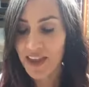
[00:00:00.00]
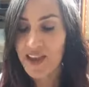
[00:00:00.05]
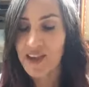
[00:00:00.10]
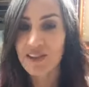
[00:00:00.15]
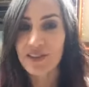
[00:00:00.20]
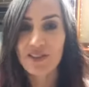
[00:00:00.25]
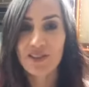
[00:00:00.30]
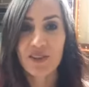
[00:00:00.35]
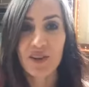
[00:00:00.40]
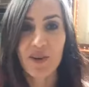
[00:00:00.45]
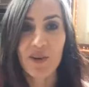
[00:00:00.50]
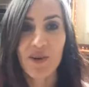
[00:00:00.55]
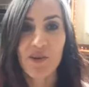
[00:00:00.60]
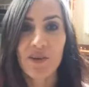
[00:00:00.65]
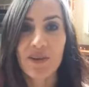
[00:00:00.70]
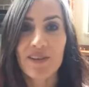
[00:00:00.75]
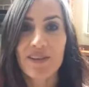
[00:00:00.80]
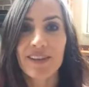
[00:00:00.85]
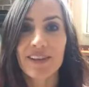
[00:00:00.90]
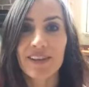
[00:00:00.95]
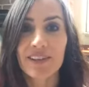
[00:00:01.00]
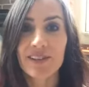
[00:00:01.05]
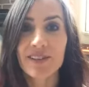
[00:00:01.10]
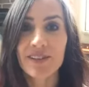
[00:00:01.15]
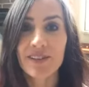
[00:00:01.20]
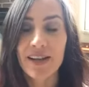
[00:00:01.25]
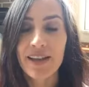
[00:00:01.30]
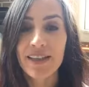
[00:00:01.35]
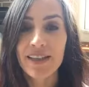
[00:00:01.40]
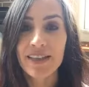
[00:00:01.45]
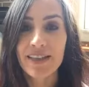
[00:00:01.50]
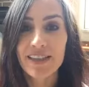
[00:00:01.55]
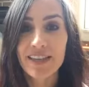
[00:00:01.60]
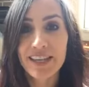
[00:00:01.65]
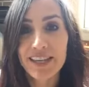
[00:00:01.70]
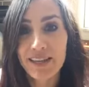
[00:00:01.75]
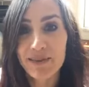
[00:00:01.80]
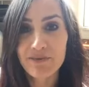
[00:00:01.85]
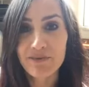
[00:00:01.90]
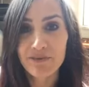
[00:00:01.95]
So there's a
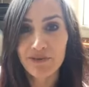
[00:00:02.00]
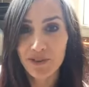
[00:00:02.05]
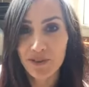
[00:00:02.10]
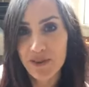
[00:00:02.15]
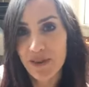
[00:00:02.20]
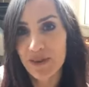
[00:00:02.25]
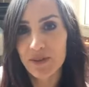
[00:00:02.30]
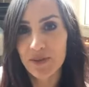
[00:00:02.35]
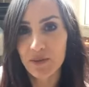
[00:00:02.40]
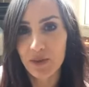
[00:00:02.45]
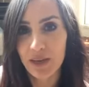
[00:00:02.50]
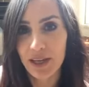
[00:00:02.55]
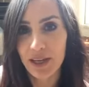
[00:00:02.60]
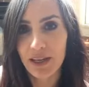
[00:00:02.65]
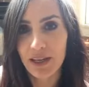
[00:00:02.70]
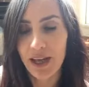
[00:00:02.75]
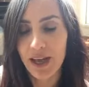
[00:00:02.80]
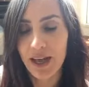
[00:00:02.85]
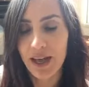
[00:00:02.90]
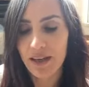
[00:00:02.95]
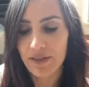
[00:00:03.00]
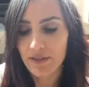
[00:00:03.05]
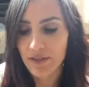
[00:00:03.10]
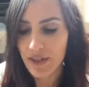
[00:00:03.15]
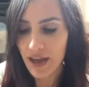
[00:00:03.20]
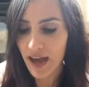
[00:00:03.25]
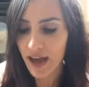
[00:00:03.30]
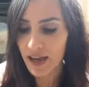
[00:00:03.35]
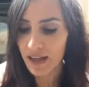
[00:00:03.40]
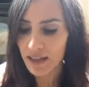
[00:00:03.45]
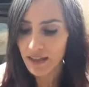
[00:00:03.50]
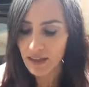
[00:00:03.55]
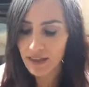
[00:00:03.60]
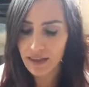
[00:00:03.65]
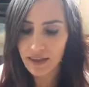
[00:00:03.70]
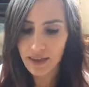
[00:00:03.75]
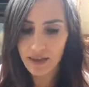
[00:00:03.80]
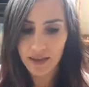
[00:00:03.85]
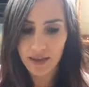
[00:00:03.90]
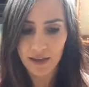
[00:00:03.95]
theme for this week, and that
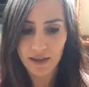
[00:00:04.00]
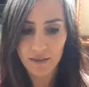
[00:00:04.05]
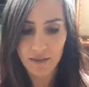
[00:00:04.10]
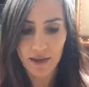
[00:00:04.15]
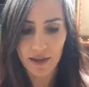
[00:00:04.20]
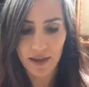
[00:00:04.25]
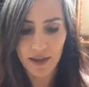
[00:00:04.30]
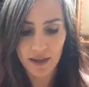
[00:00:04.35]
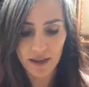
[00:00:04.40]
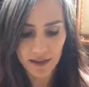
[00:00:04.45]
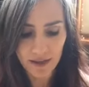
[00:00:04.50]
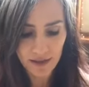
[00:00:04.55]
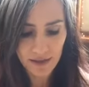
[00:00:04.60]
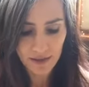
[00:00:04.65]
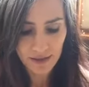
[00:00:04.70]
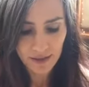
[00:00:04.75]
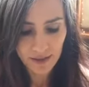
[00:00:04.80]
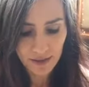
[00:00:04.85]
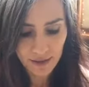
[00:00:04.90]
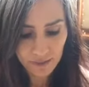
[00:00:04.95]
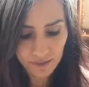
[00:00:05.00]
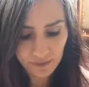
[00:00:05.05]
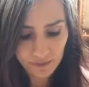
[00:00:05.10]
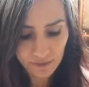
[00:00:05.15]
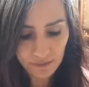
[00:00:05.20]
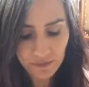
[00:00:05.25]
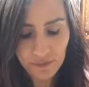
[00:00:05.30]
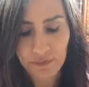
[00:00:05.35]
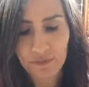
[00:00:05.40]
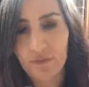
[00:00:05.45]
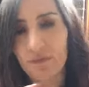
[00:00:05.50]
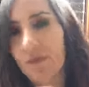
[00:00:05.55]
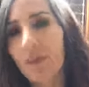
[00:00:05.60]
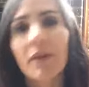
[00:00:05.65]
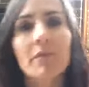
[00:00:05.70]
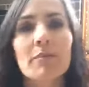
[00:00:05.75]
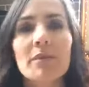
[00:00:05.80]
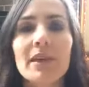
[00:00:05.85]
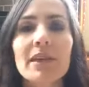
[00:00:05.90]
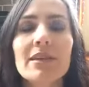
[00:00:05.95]
theme is
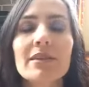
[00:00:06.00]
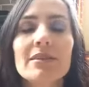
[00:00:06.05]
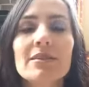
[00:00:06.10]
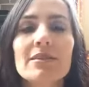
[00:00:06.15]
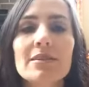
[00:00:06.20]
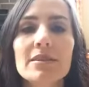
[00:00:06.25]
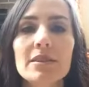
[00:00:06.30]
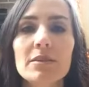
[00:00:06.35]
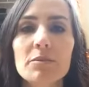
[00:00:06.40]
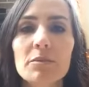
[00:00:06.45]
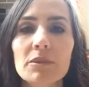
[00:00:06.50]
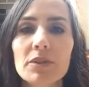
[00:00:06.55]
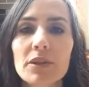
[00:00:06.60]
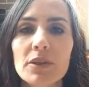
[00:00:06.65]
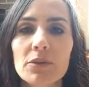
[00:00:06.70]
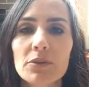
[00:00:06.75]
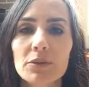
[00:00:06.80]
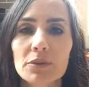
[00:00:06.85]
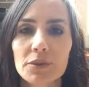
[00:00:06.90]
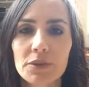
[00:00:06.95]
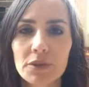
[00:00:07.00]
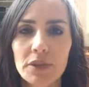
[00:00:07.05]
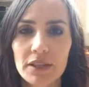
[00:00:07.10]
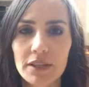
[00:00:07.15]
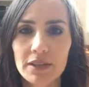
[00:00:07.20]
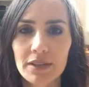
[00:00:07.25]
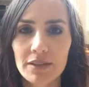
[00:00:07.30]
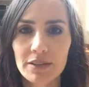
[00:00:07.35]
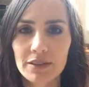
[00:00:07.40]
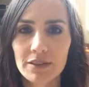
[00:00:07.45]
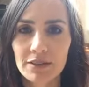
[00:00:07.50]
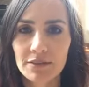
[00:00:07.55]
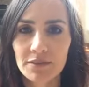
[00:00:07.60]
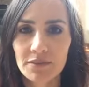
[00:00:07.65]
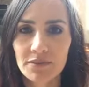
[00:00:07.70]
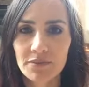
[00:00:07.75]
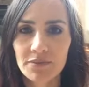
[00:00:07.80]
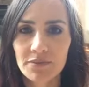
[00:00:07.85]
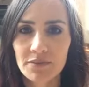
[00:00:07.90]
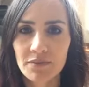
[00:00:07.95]
being deeply rooted
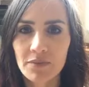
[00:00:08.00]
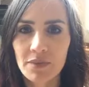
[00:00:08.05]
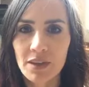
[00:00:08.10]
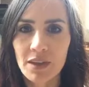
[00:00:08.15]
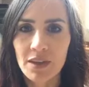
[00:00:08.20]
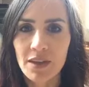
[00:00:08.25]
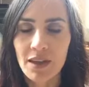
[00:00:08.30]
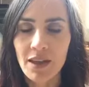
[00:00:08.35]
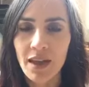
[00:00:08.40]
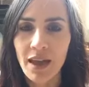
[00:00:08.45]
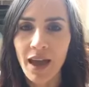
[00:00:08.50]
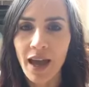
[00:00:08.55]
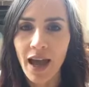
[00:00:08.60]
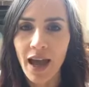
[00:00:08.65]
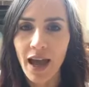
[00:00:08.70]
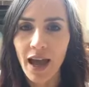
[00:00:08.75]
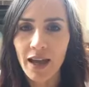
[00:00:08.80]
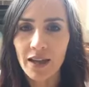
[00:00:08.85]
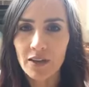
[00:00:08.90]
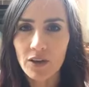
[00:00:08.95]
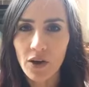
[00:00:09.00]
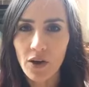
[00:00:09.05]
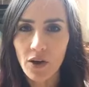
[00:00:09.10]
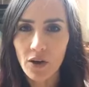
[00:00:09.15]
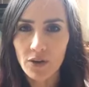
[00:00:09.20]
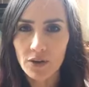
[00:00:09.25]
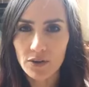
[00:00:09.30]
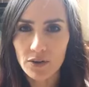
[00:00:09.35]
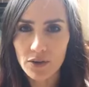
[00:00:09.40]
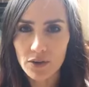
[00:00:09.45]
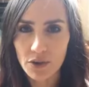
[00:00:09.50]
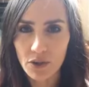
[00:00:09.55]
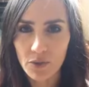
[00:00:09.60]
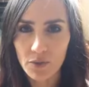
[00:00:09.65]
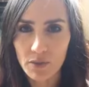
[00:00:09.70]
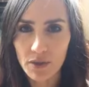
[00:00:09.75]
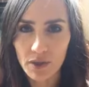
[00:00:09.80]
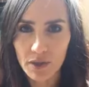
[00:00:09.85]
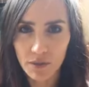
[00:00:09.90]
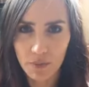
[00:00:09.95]
and also
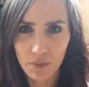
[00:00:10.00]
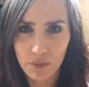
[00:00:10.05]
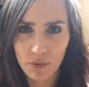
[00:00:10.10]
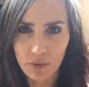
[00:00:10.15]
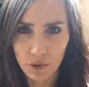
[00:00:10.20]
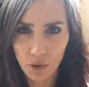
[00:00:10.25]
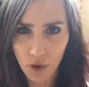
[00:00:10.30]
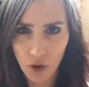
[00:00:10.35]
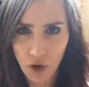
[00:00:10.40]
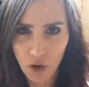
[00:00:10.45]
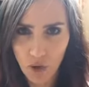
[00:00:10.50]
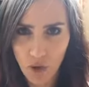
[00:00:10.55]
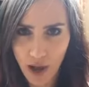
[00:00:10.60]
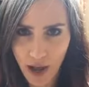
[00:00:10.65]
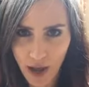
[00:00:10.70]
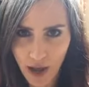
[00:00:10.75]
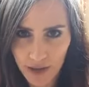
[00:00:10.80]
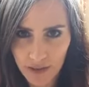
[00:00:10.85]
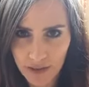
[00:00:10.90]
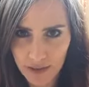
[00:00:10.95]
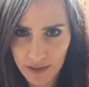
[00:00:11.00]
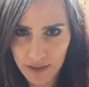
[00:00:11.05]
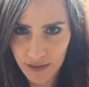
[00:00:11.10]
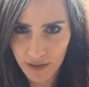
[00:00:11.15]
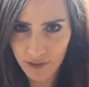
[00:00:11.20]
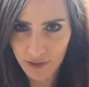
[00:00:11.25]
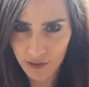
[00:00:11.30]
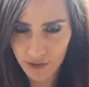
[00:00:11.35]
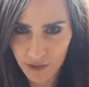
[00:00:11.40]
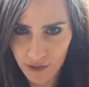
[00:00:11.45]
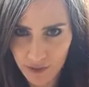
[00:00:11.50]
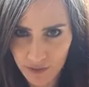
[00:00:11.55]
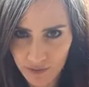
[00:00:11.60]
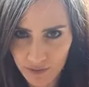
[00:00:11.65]
being proactive.